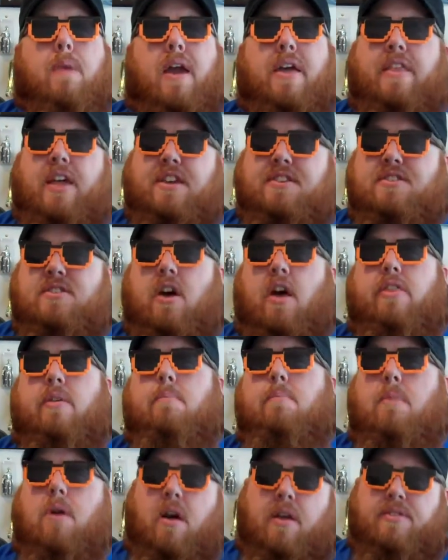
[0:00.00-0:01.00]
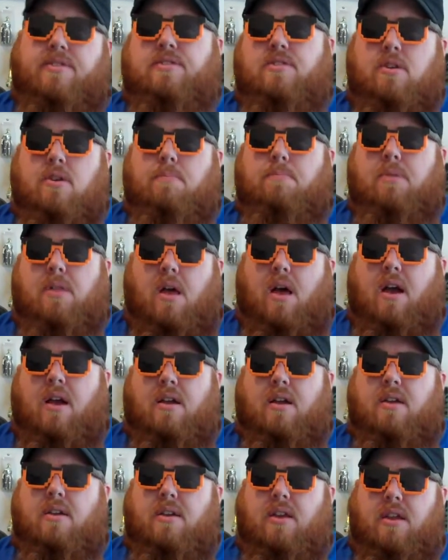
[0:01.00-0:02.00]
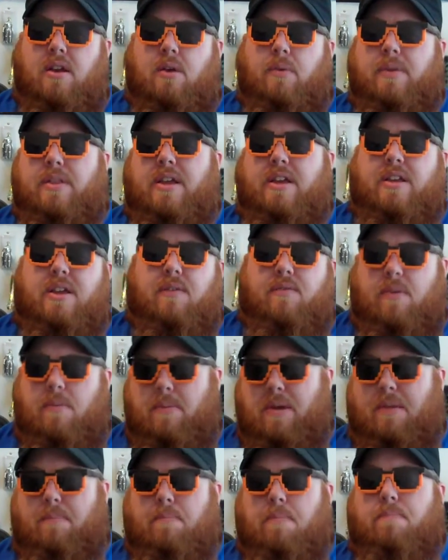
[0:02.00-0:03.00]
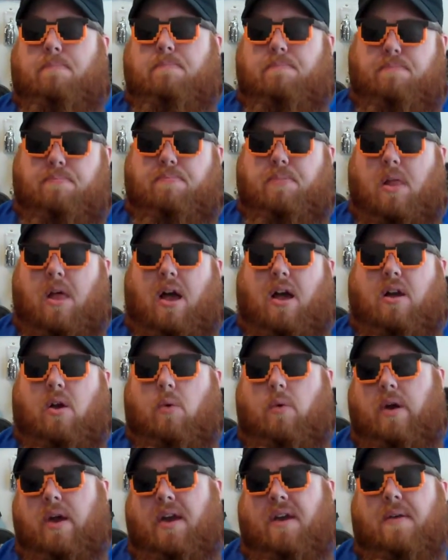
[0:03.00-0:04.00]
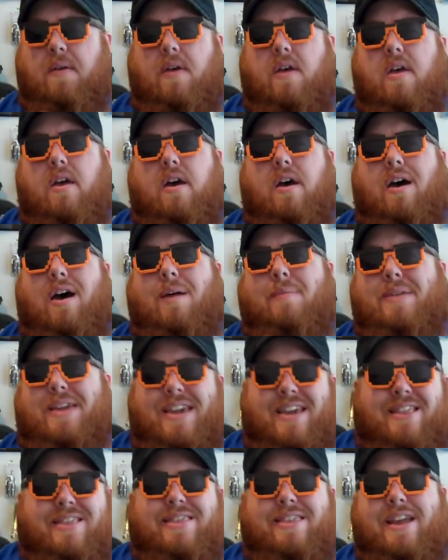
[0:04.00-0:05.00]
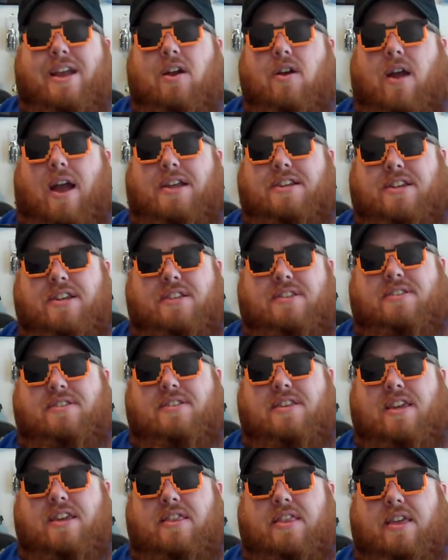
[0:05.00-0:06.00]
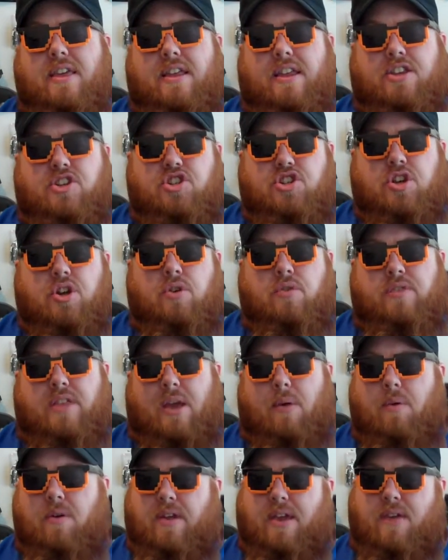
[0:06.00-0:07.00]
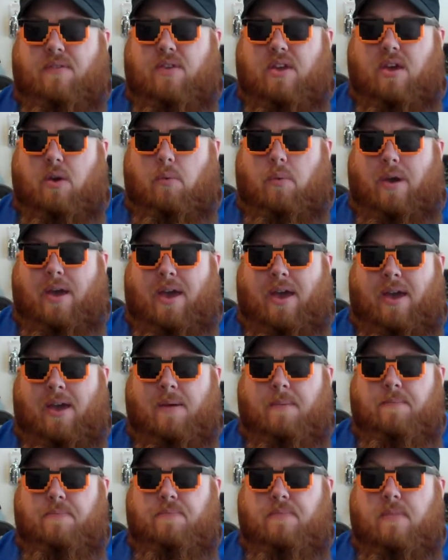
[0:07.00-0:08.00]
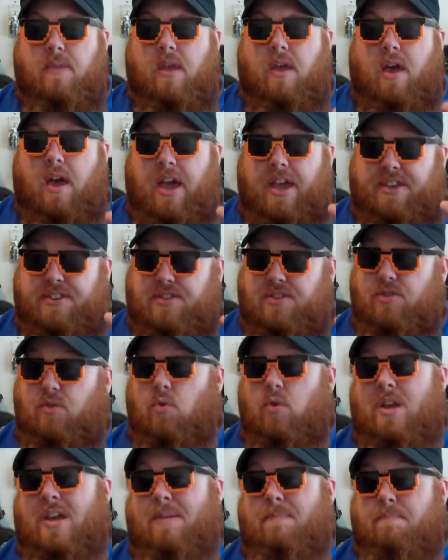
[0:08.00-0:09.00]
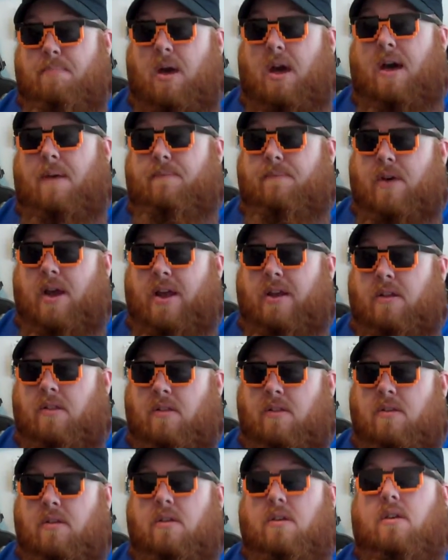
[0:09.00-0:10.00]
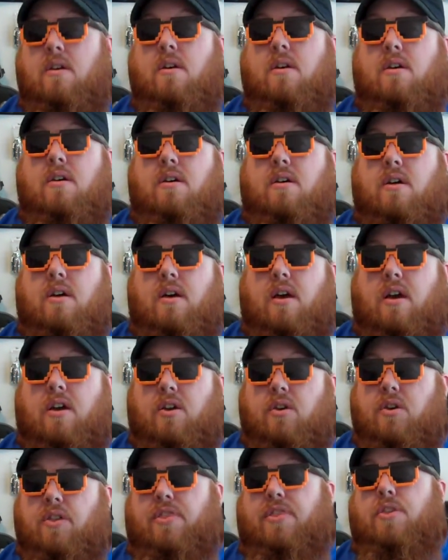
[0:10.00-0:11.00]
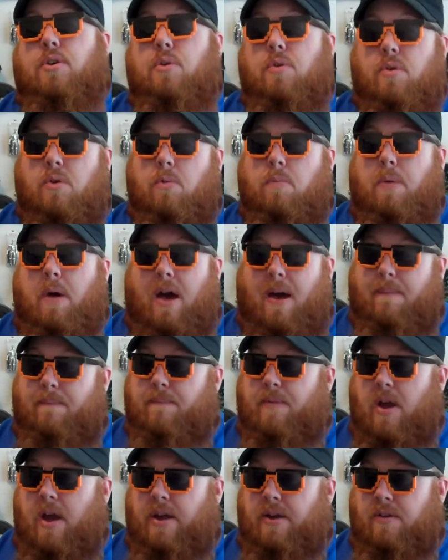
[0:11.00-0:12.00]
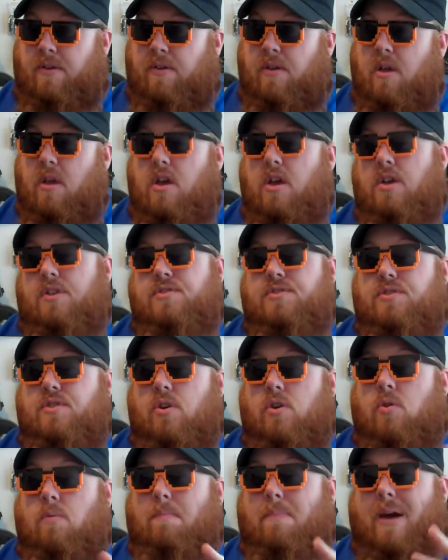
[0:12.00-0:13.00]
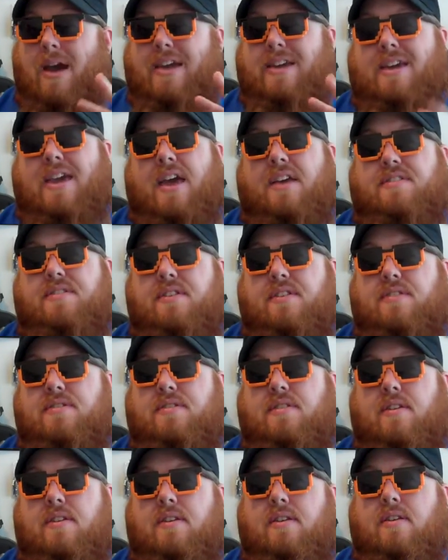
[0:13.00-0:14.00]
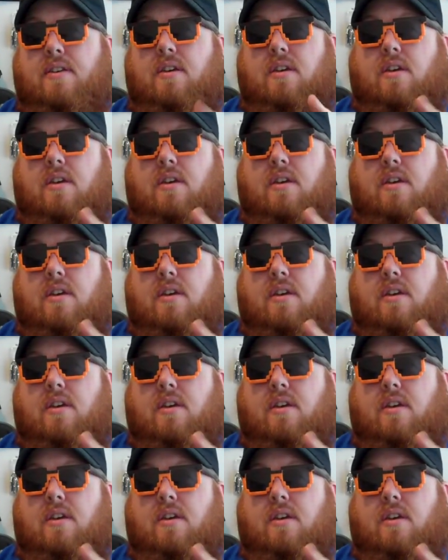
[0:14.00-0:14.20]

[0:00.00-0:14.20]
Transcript: And I saw the monster block, you know, when they give the big block away. In there, I did see that it showed they were giving away a Scream pop vinyl, a Cthulhu pop vinyl. So my guess is